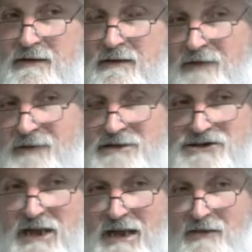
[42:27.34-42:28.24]
If he
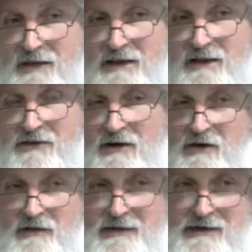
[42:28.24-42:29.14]
shielded us all
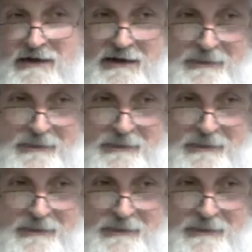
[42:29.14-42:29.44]
the time,